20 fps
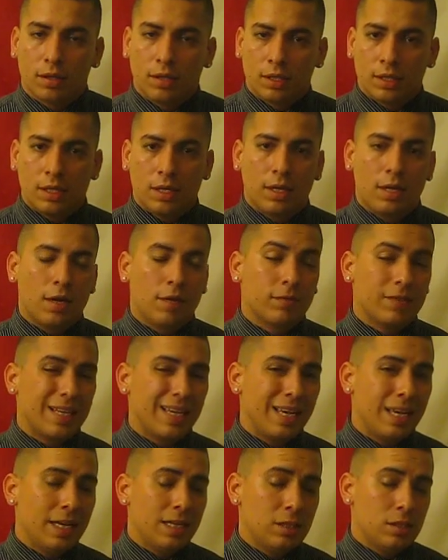the left
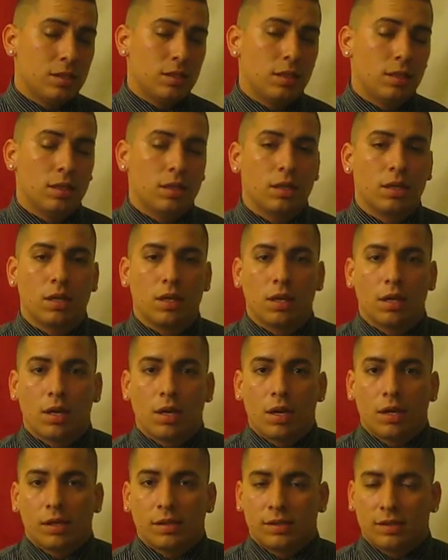engine
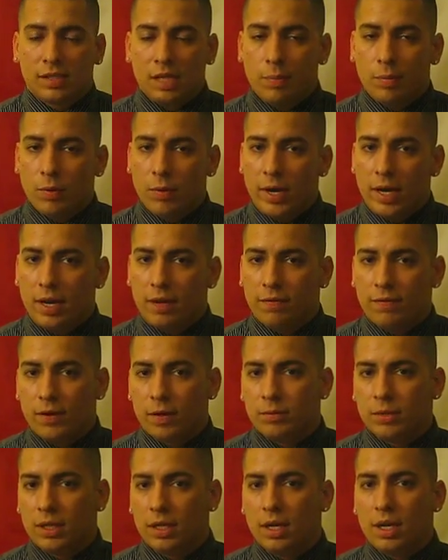separated
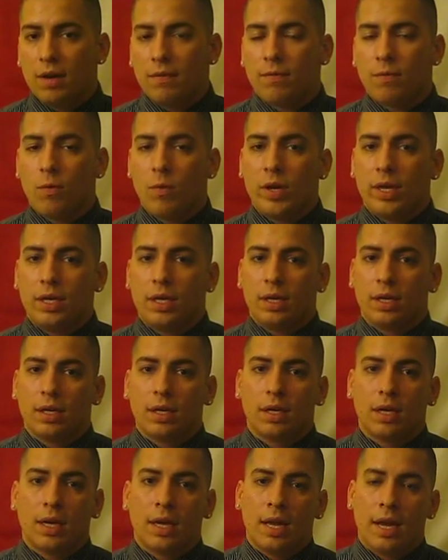from the left
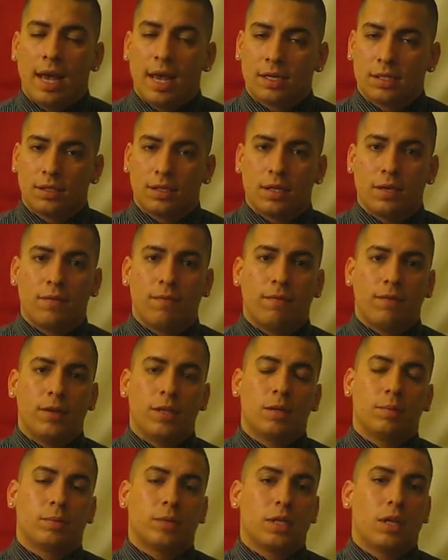wing and actually
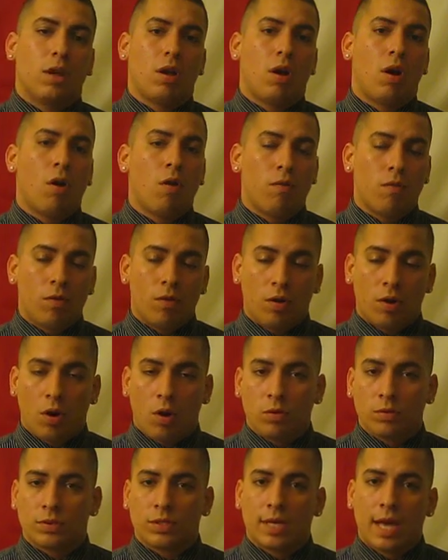flipped over
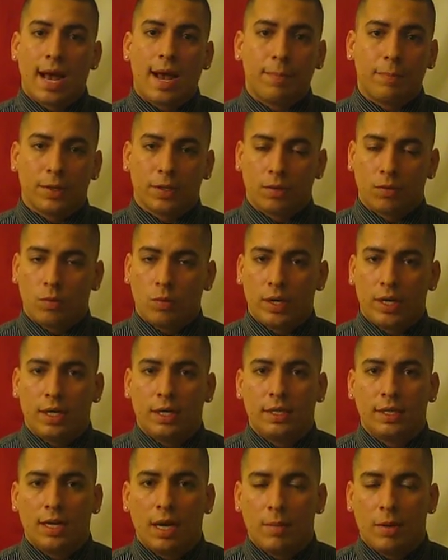on top of the
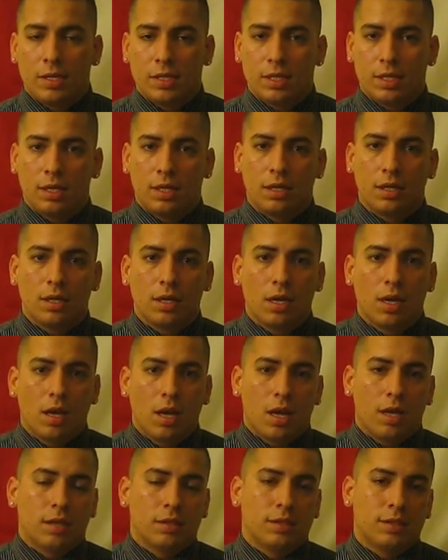wing, damaging
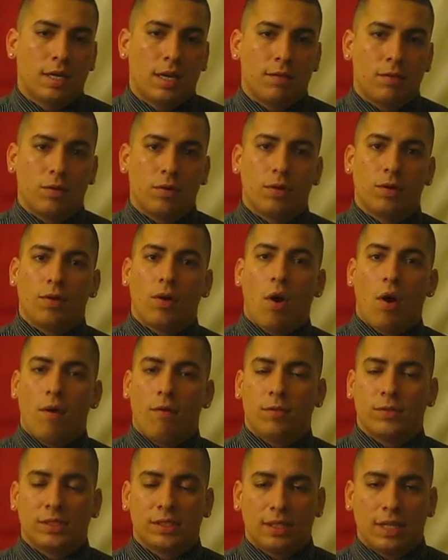several
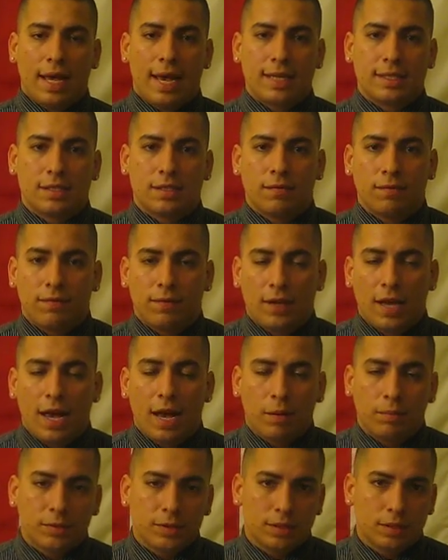slats and
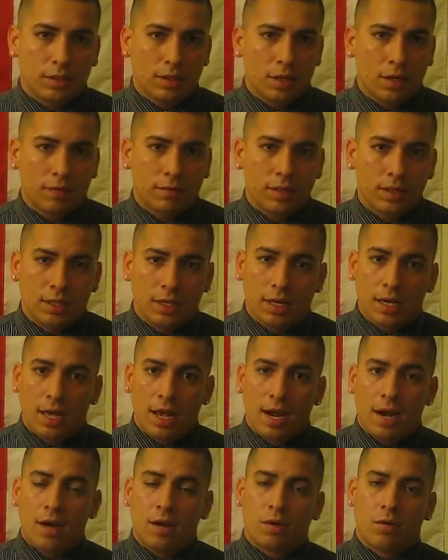flaps of the
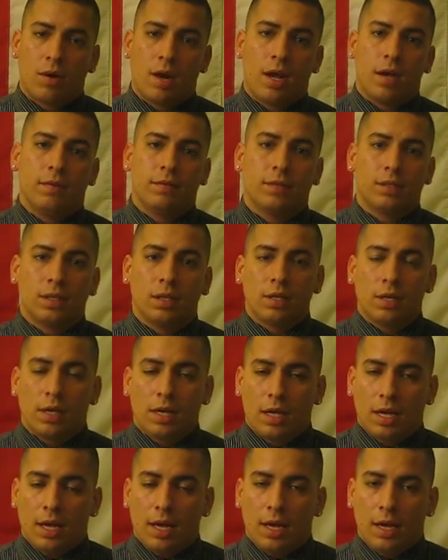aircraft.
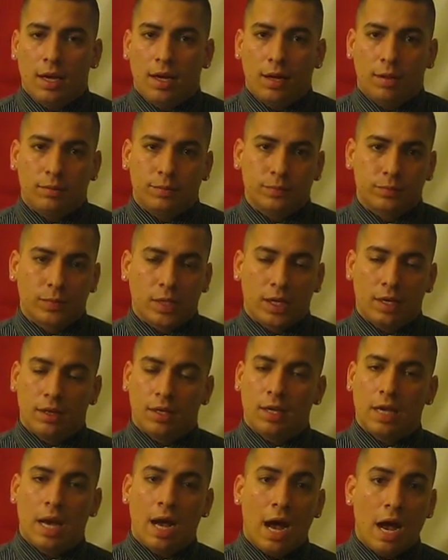And
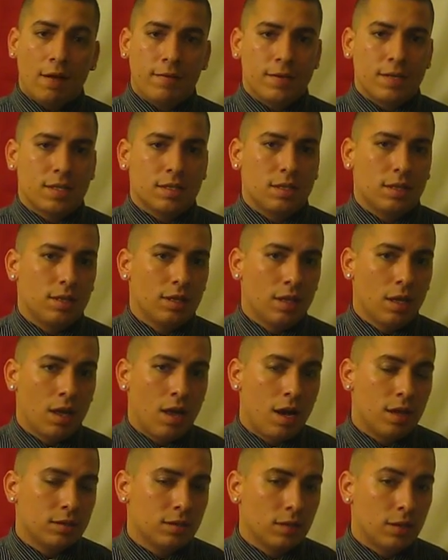the obvious
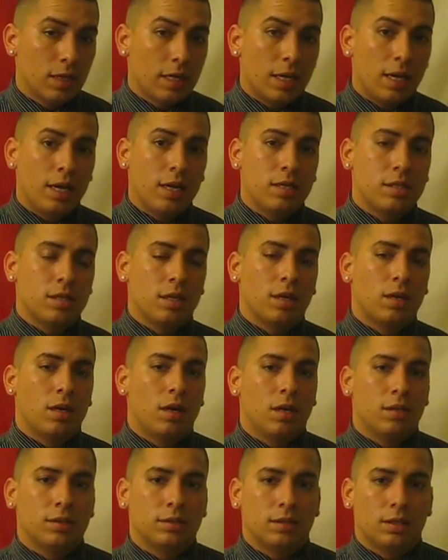loss of the engine
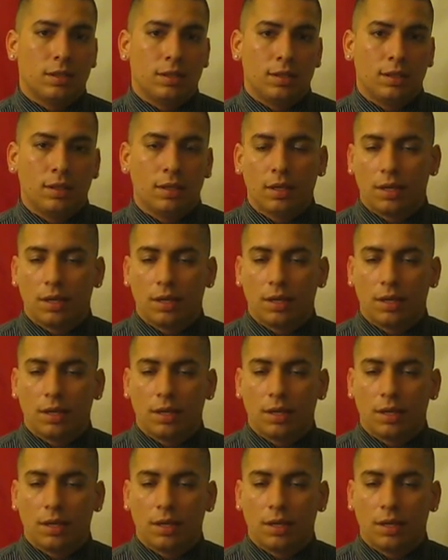caused the